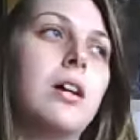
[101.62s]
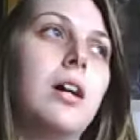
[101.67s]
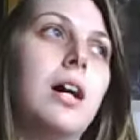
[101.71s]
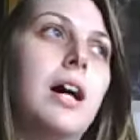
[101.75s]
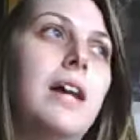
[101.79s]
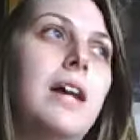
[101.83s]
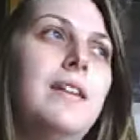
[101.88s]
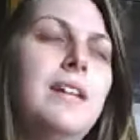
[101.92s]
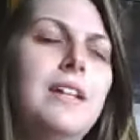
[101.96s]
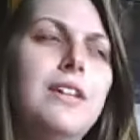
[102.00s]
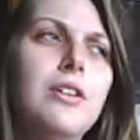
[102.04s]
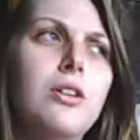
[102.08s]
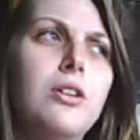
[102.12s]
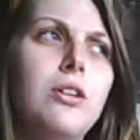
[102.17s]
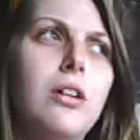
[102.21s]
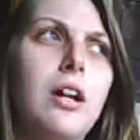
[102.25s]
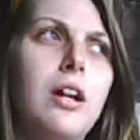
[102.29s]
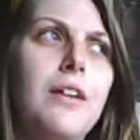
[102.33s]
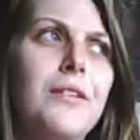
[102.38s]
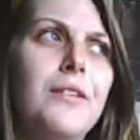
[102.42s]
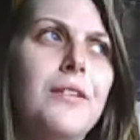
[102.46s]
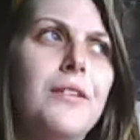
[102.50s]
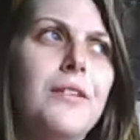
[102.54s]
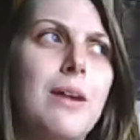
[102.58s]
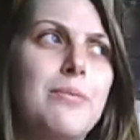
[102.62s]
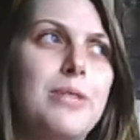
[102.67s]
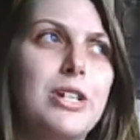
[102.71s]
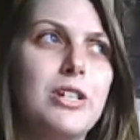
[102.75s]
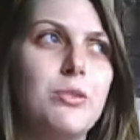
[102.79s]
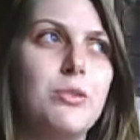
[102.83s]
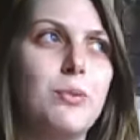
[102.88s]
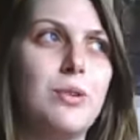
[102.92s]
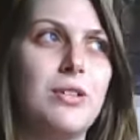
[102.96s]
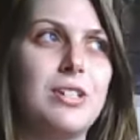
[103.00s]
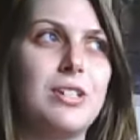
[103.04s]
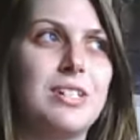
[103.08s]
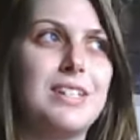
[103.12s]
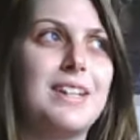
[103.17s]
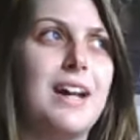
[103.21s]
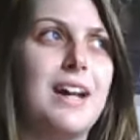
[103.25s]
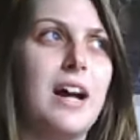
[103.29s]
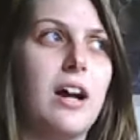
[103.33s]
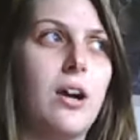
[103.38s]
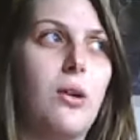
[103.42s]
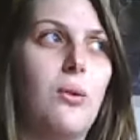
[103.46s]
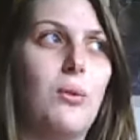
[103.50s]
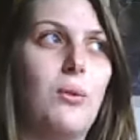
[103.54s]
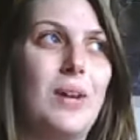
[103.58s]
And then there are other objects where it's not
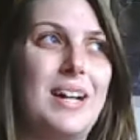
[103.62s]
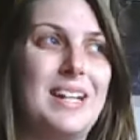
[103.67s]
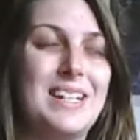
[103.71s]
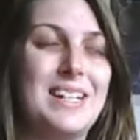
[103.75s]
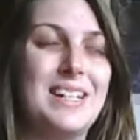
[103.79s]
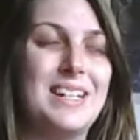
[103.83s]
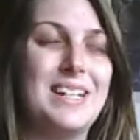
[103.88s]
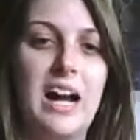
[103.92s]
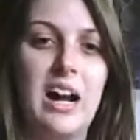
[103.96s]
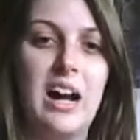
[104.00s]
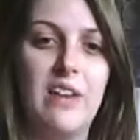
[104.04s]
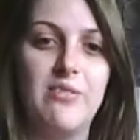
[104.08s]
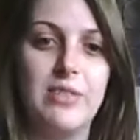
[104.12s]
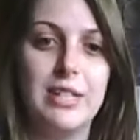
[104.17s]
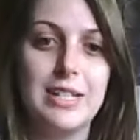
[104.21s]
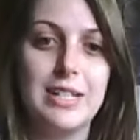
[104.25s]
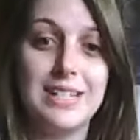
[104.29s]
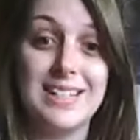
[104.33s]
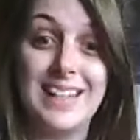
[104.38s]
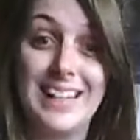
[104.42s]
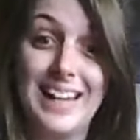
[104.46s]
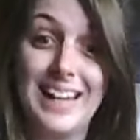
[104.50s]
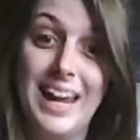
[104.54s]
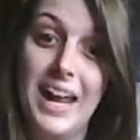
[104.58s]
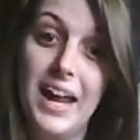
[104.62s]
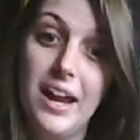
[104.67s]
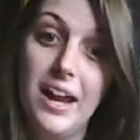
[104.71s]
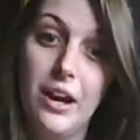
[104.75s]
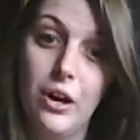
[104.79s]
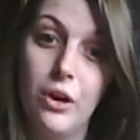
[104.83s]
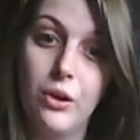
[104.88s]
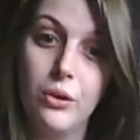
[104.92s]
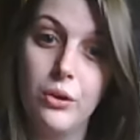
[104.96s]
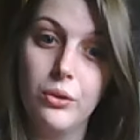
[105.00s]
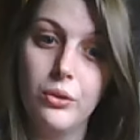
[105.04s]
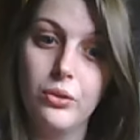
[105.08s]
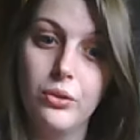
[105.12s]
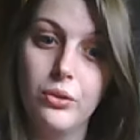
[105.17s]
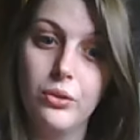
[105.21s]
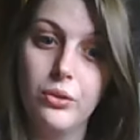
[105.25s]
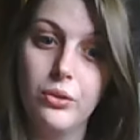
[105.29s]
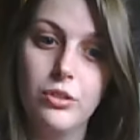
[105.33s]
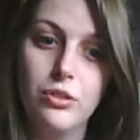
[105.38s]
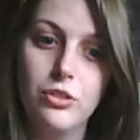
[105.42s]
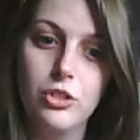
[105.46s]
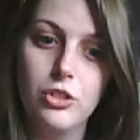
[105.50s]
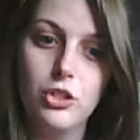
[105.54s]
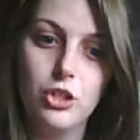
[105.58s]
quite as obvious, like hair.
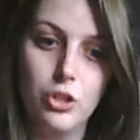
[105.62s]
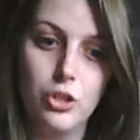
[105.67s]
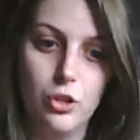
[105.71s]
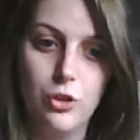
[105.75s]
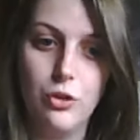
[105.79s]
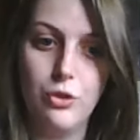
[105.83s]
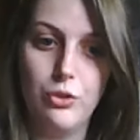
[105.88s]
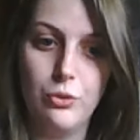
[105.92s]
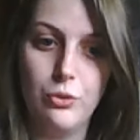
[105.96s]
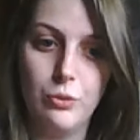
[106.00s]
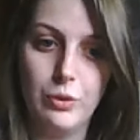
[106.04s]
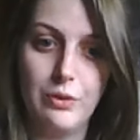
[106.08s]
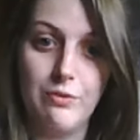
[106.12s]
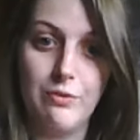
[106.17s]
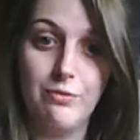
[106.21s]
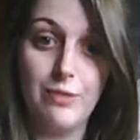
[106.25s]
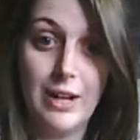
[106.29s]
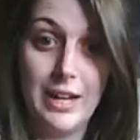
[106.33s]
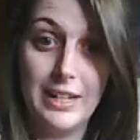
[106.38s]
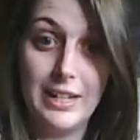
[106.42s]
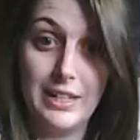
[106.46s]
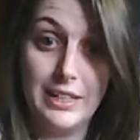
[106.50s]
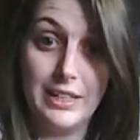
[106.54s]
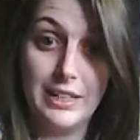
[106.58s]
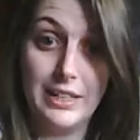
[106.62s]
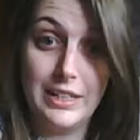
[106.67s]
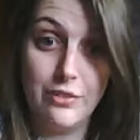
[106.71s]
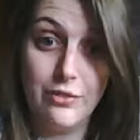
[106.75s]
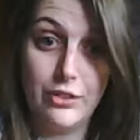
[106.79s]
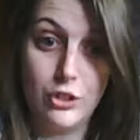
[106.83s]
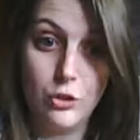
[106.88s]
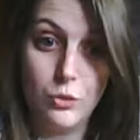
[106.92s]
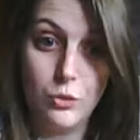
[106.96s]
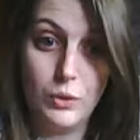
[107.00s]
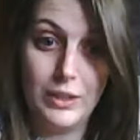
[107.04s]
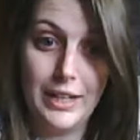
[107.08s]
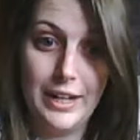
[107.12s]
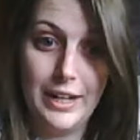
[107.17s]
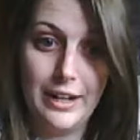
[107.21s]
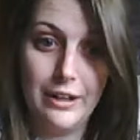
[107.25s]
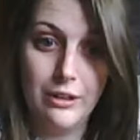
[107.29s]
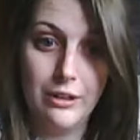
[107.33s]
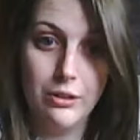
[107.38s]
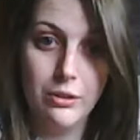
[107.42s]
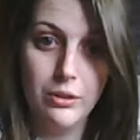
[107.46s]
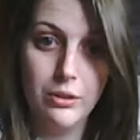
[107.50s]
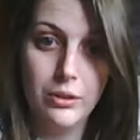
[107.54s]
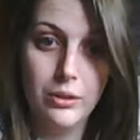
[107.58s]
Sure, you can find an individual
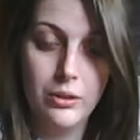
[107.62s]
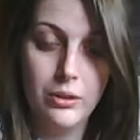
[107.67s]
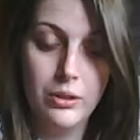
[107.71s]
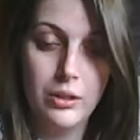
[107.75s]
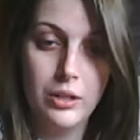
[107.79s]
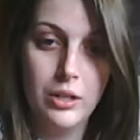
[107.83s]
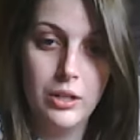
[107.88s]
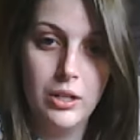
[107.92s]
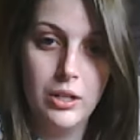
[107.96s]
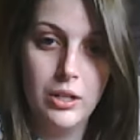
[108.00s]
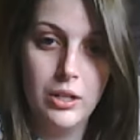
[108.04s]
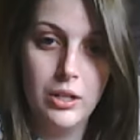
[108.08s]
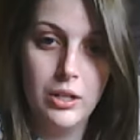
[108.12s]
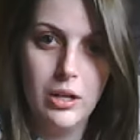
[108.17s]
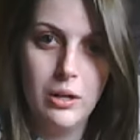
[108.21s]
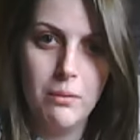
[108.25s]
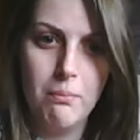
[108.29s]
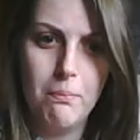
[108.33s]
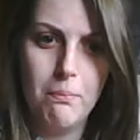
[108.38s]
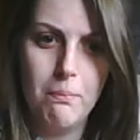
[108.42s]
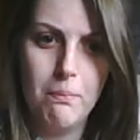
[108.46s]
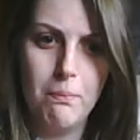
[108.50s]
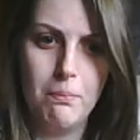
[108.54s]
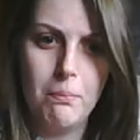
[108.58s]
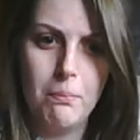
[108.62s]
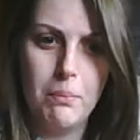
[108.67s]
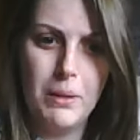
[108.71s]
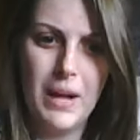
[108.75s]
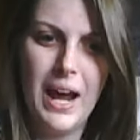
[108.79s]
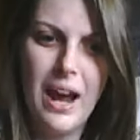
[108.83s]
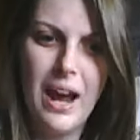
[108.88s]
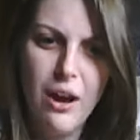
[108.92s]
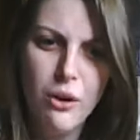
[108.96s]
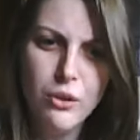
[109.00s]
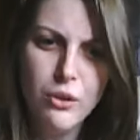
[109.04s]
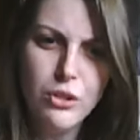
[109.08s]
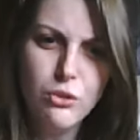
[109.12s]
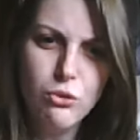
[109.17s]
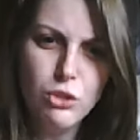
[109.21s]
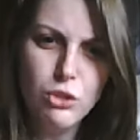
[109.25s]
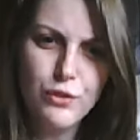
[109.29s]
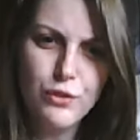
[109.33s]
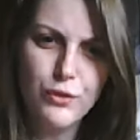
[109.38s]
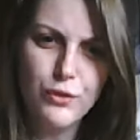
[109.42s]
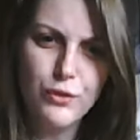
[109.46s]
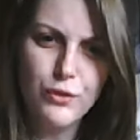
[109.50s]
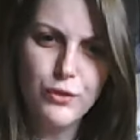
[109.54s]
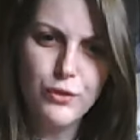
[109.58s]
hair, but how
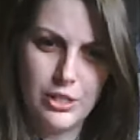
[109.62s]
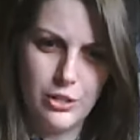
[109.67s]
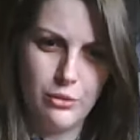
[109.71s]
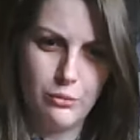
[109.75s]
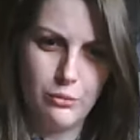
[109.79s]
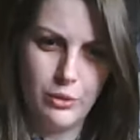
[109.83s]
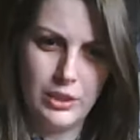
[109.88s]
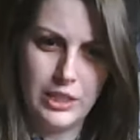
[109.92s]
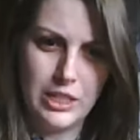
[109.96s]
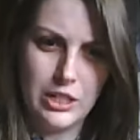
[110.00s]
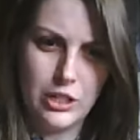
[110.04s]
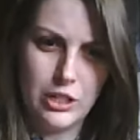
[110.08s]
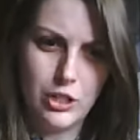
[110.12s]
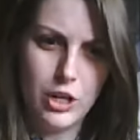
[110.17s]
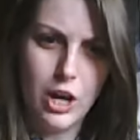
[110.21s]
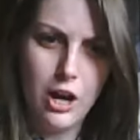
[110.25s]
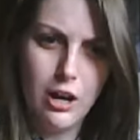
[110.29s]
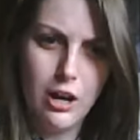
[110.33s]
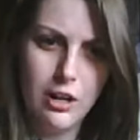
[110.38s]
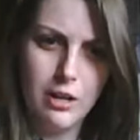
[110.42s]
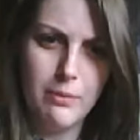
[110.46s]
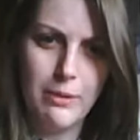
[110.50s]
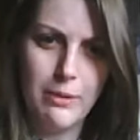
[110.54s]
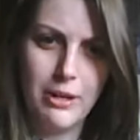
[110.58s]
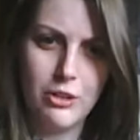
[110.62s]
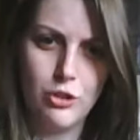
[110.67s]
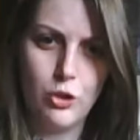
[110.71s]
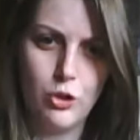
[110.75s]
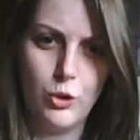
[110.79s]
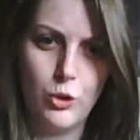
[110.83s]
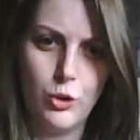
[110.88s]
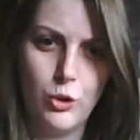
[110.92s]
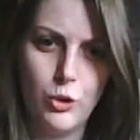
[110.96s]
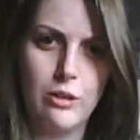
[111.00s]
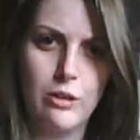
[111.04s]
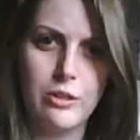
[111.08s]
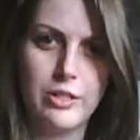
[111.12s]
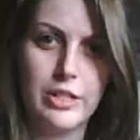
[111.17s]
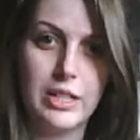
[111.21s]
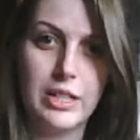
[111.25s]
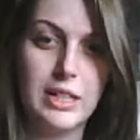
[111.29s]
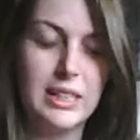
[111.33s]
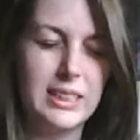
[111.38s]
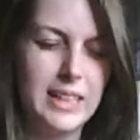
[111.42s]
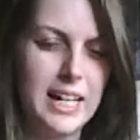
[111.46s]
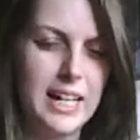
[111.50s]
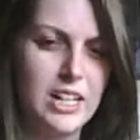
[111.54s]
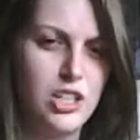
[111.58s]
useful is it really to talk about your hair as a
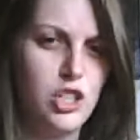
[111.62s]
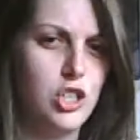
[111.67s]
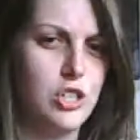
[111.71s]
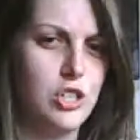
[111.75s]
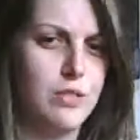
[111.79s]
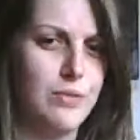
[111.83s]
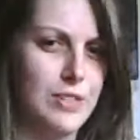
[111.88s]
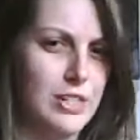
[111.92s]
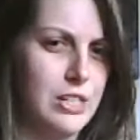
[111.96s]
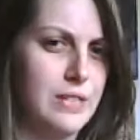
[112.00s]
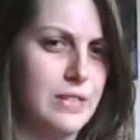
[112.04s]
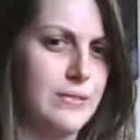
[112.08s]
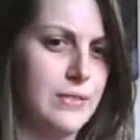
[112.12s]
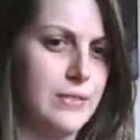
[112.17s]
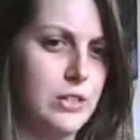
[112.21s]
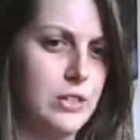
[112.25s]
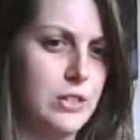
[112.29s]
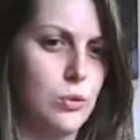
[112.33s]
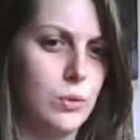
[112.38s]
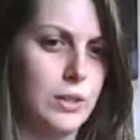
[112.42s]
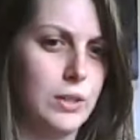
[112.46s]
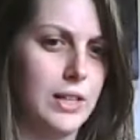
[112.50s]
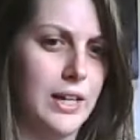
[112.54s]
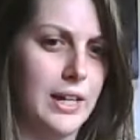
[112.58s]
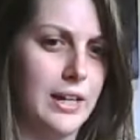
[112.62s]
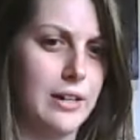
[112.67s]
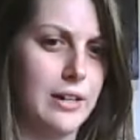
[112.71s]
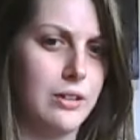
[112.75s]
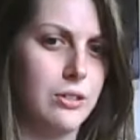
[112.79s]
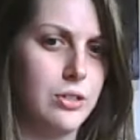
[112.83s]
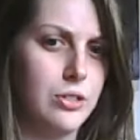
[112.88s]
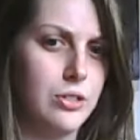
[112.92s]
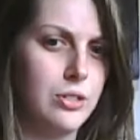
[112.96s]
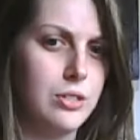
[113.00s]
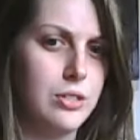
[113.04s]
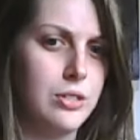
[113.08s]
collection of individual hairs,